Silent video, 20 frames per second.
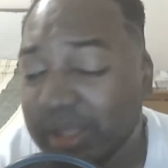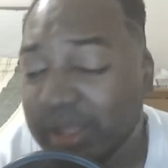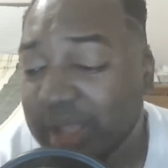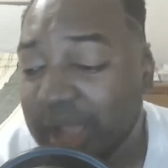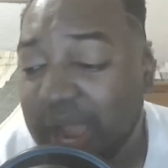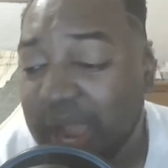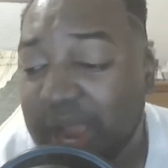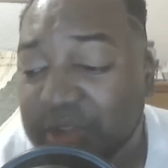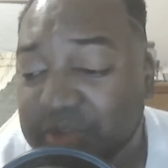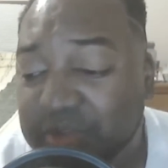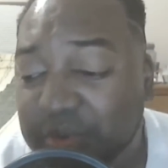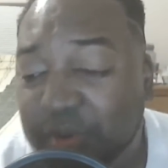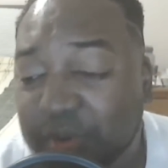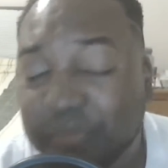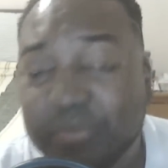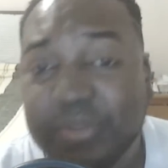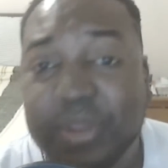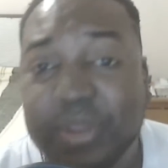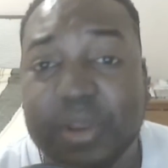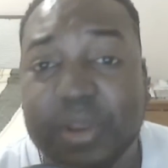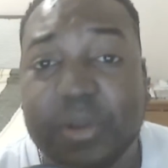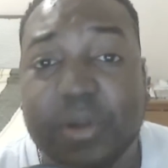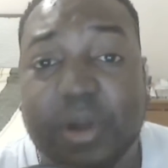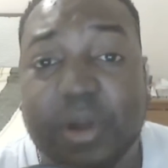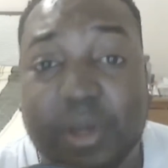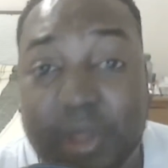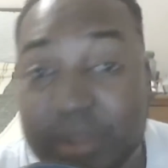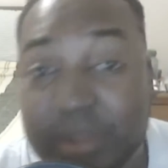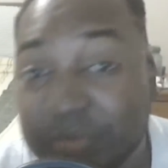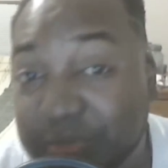I drove there.
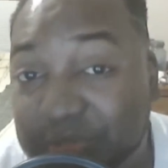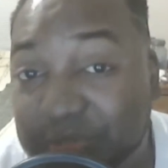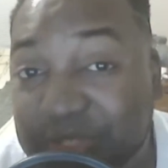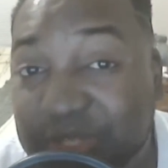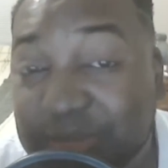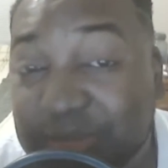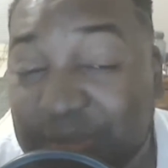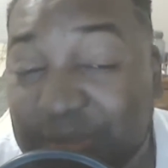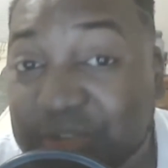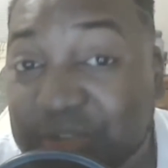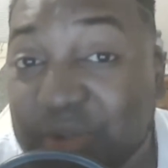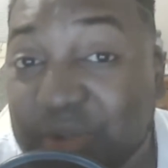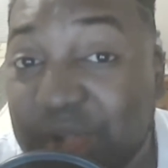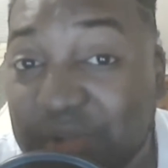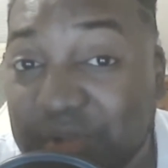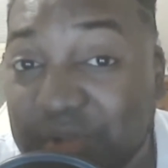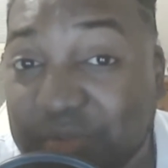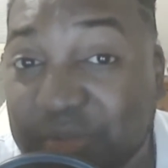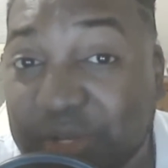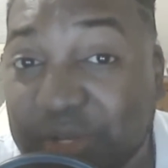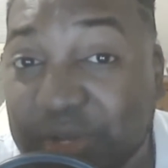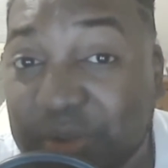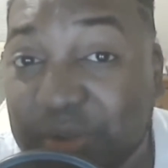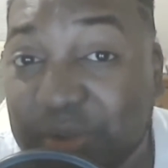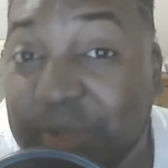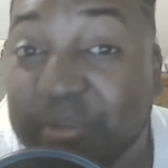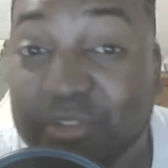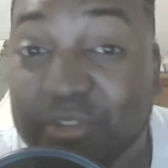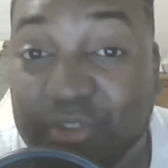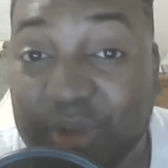If you see in my travel video, I
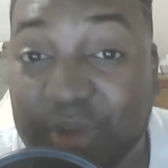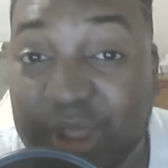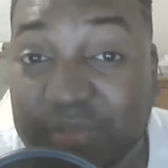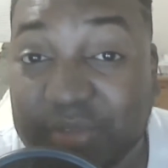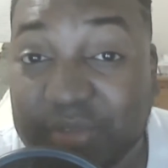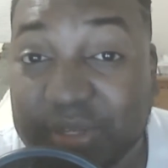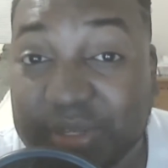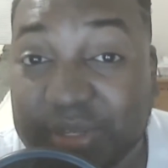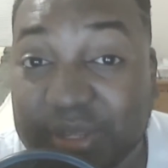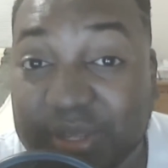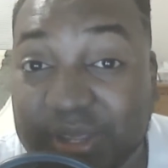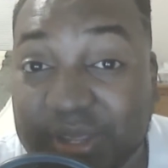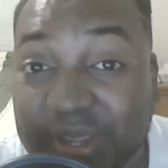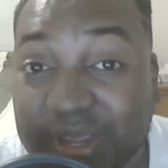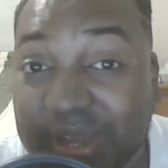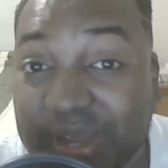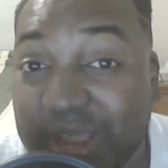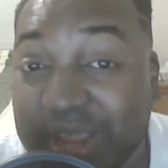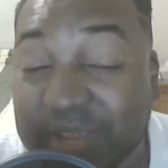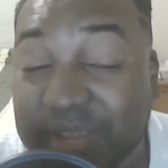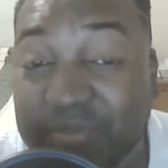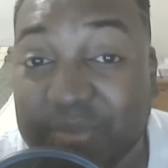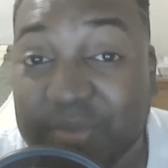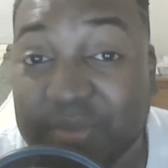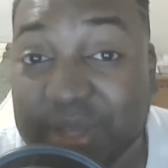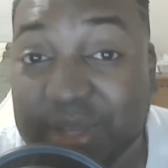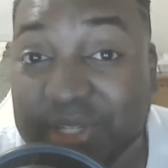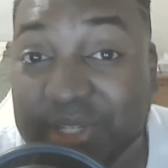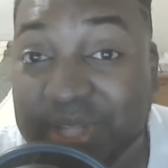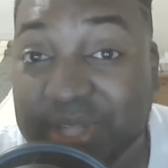was driving, and I even
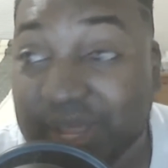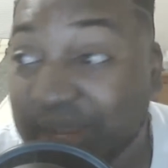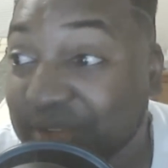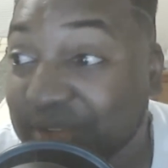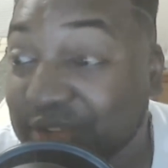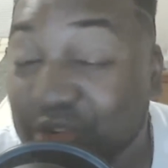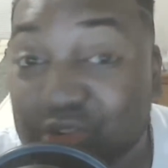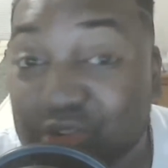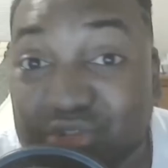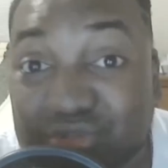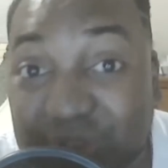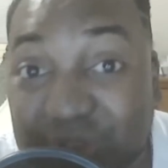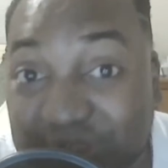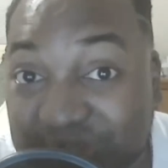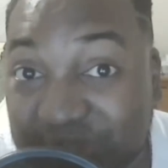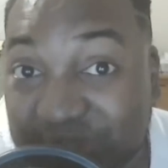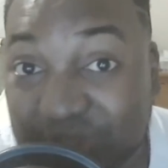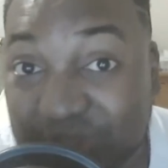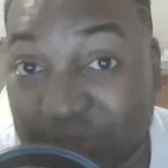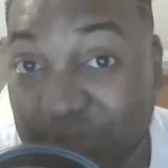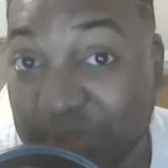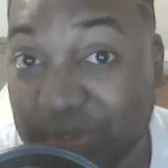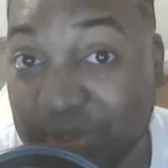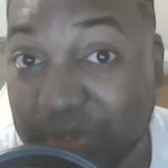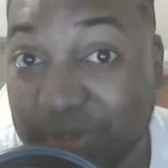mentioned that it's crazy out here.